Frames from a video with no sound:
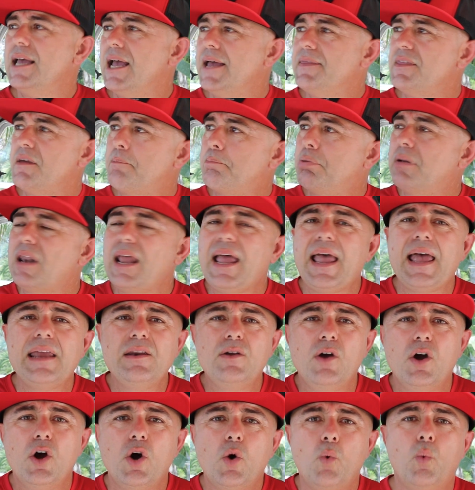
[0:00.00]
And the
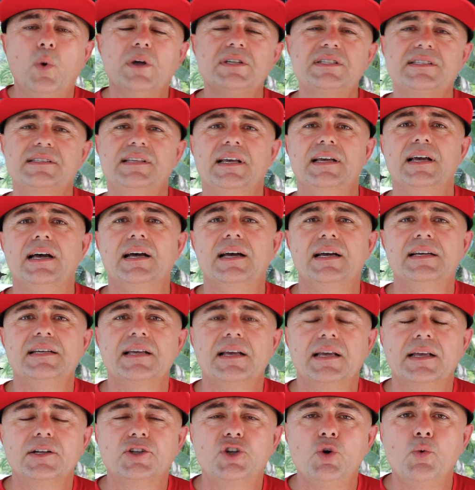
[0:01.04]
plan was to
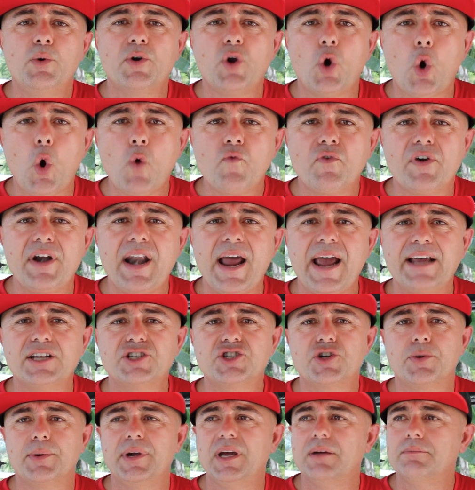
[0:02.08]
do an overnight
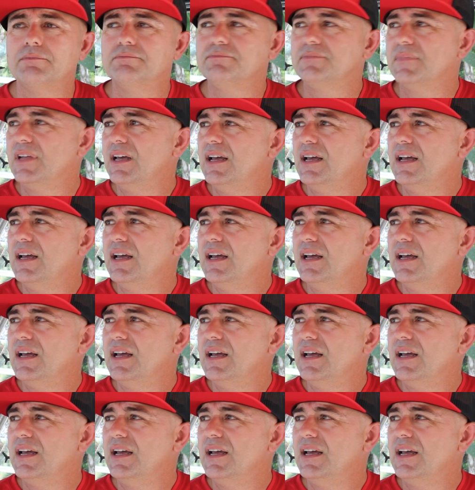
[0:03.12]
trip.